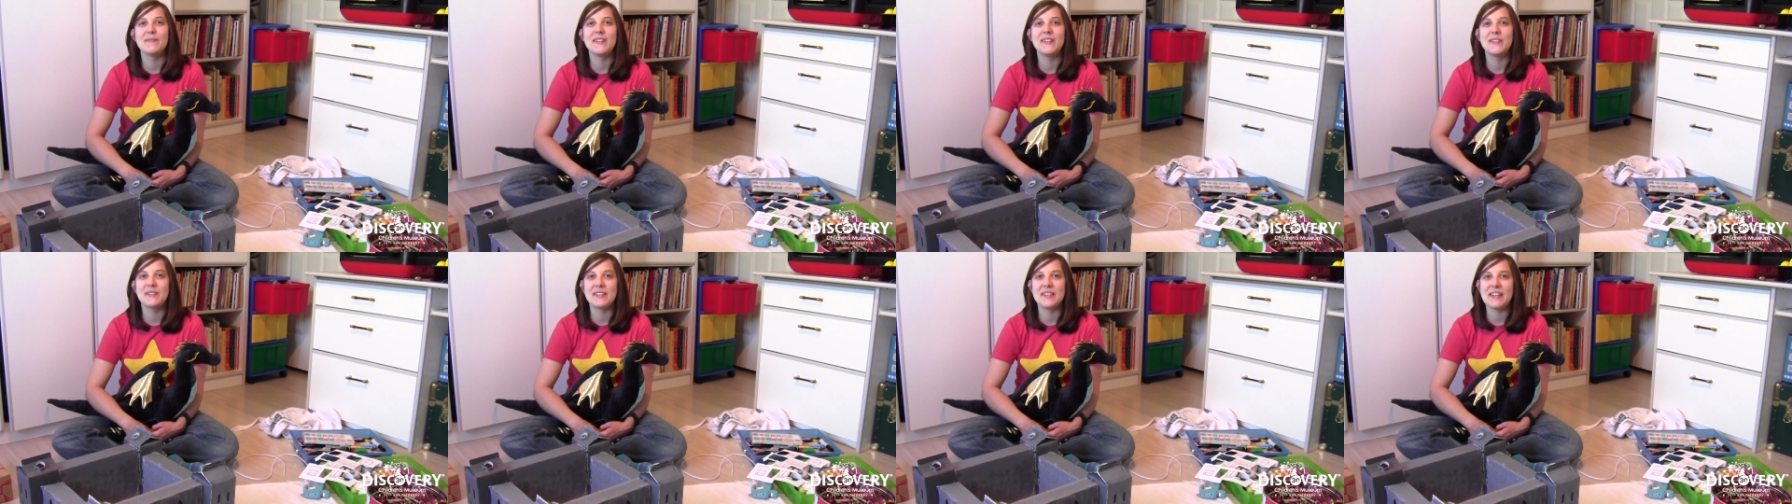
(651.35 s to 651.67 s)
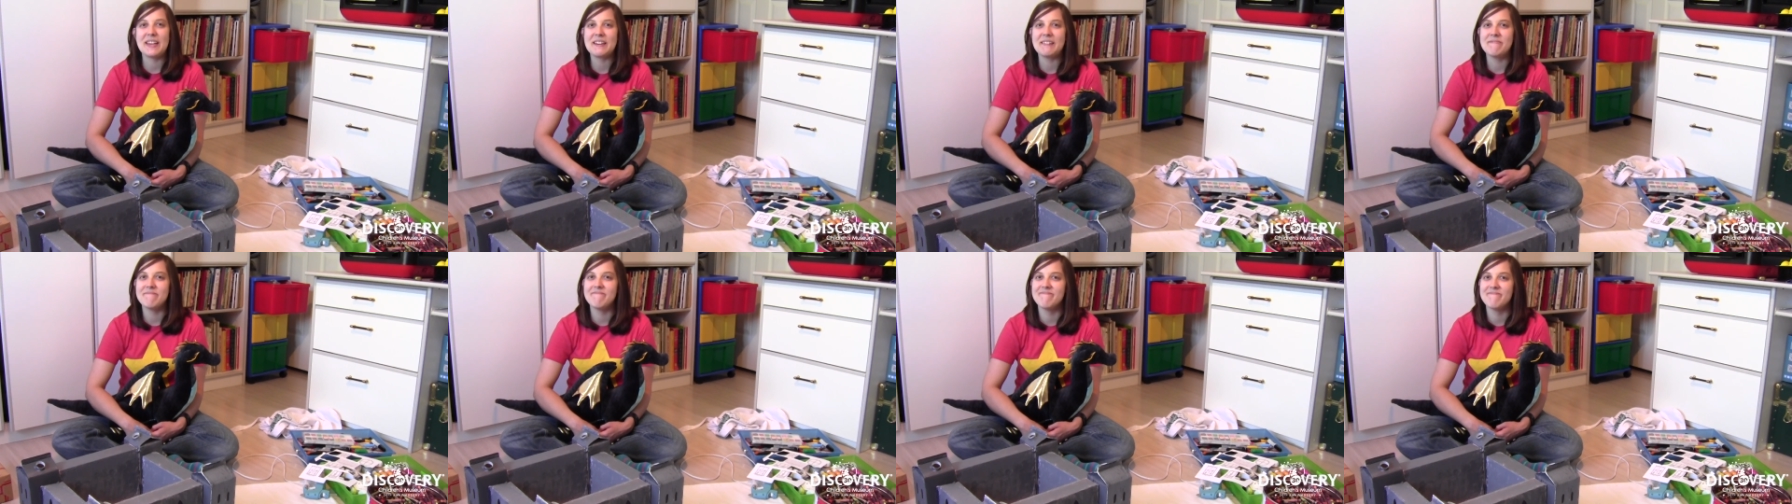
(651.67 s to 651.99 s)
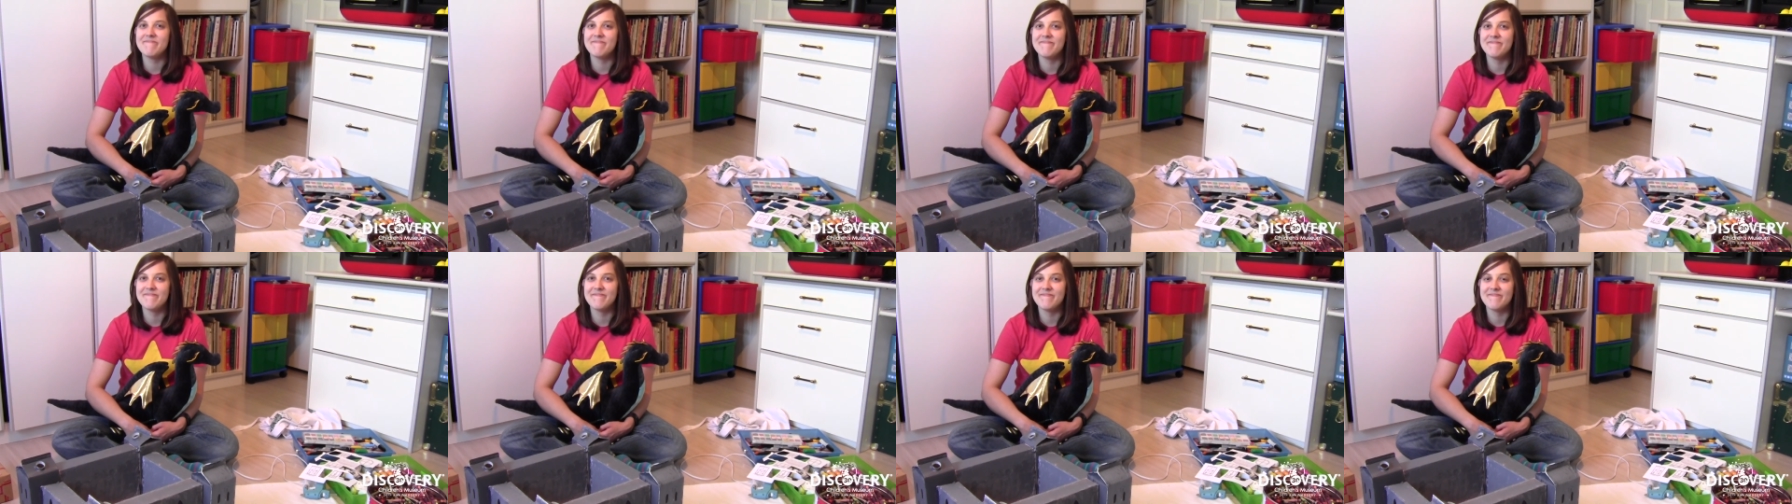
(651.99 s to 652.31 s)

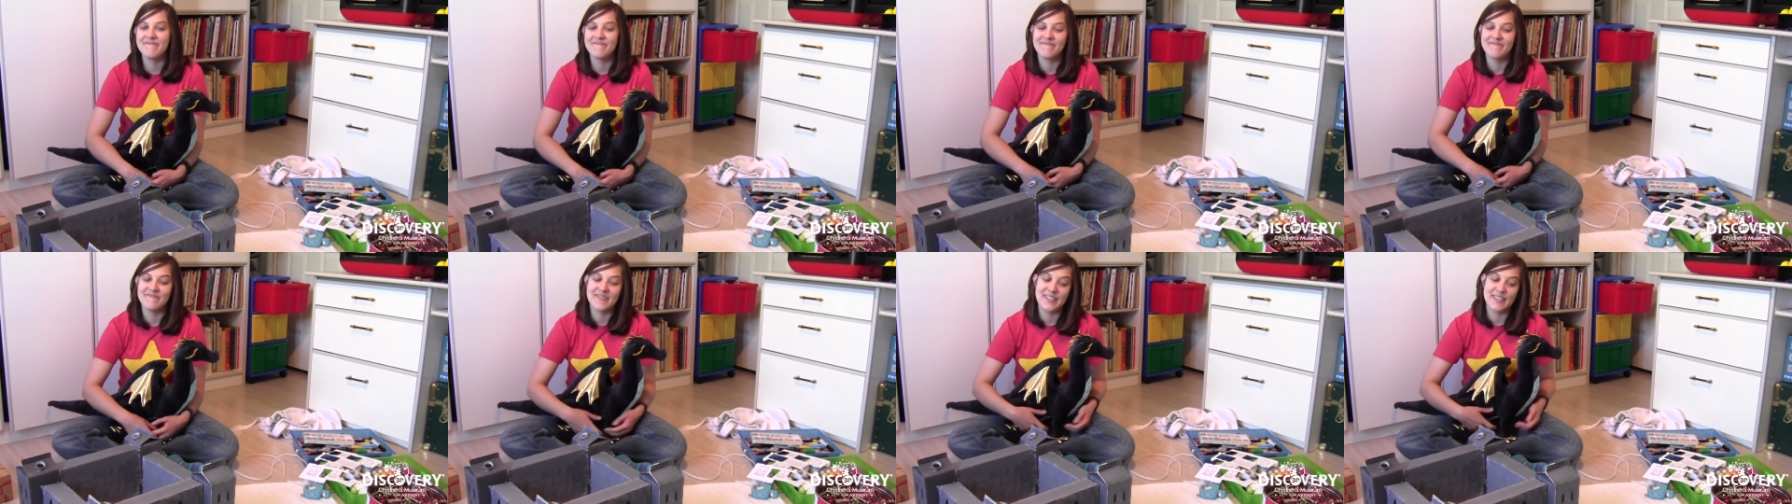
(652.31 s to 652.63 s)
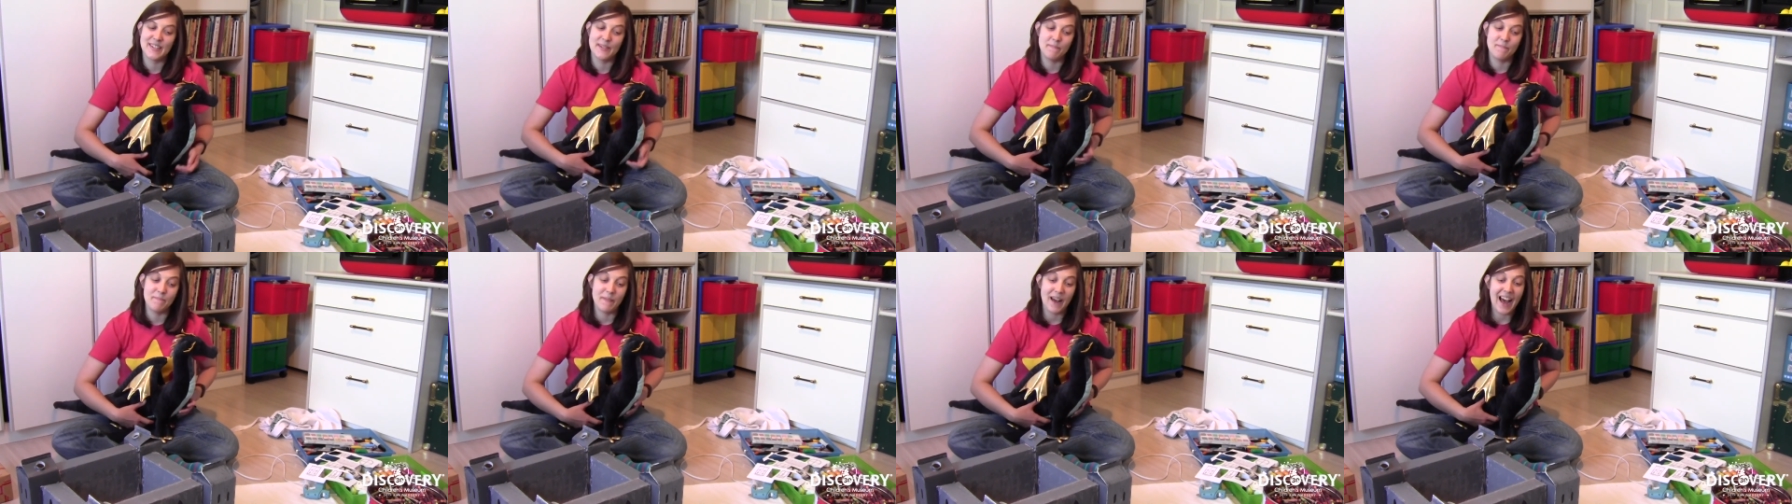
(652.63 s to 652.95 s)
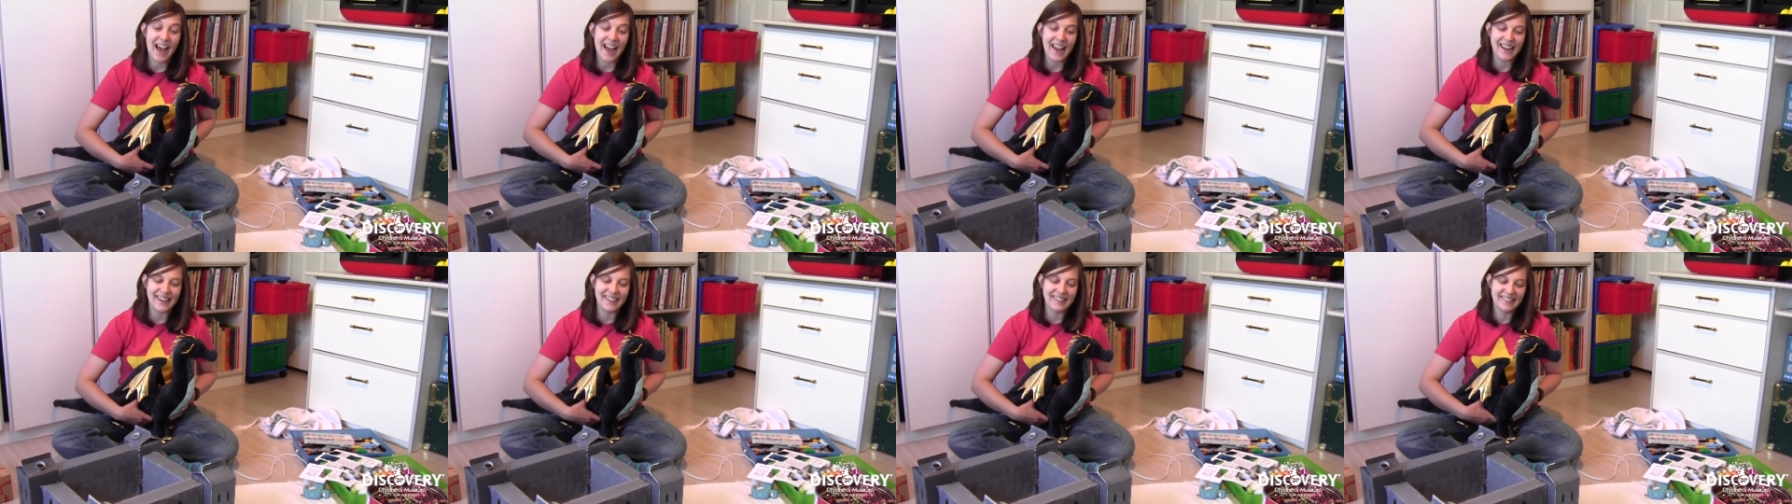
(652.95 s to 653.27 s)
Museum.
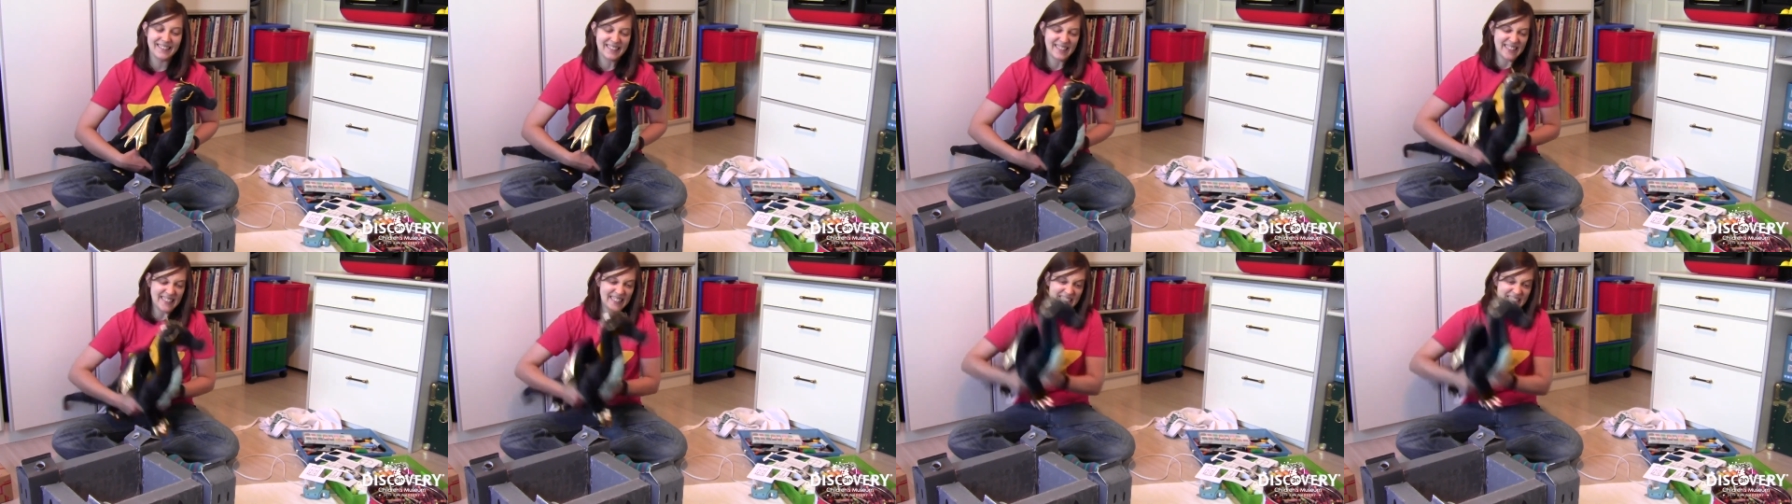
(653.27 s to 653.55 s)
Bye!